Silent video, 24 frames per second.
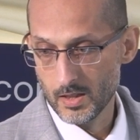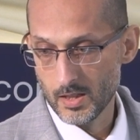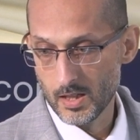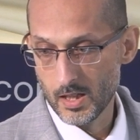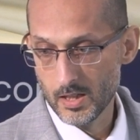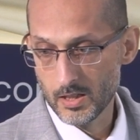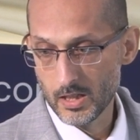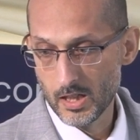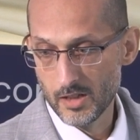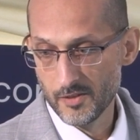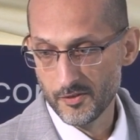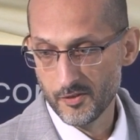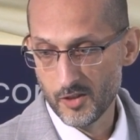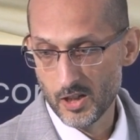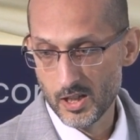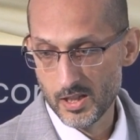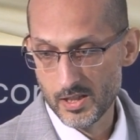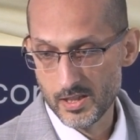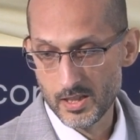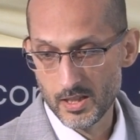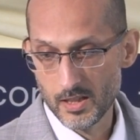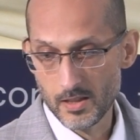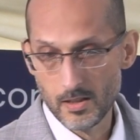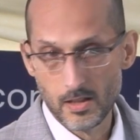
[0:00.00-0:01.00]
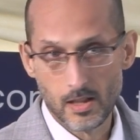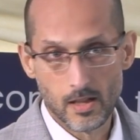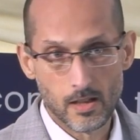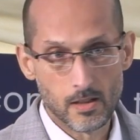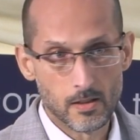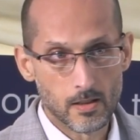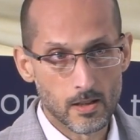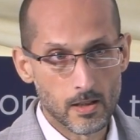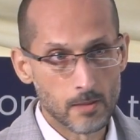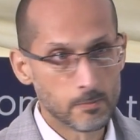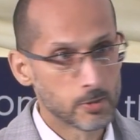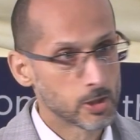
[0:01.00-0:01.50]
I'll go faster.
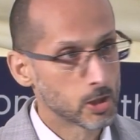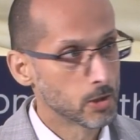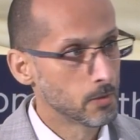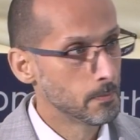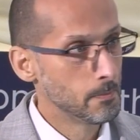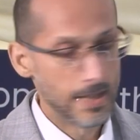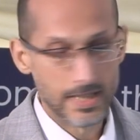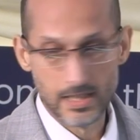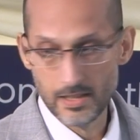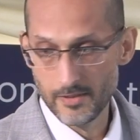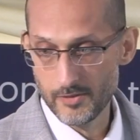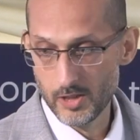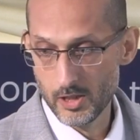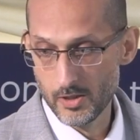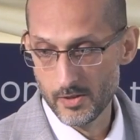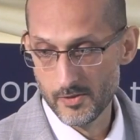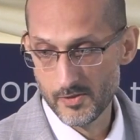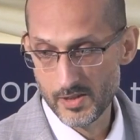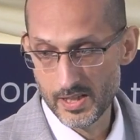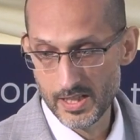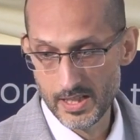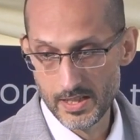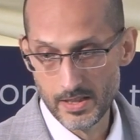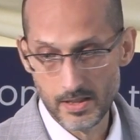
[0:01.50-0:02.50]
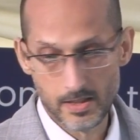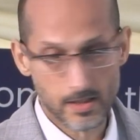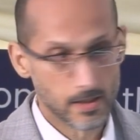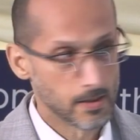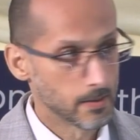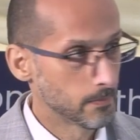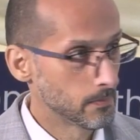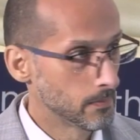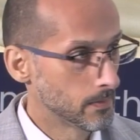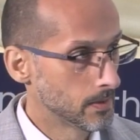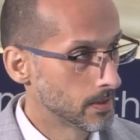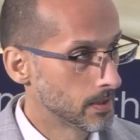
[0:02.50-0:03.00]
I'm sure many of you have seen
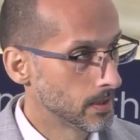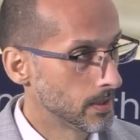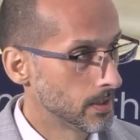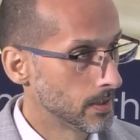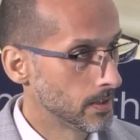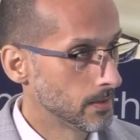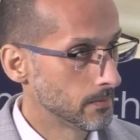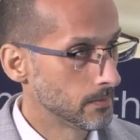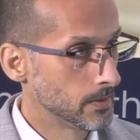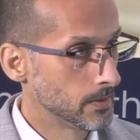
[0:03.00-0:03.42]
the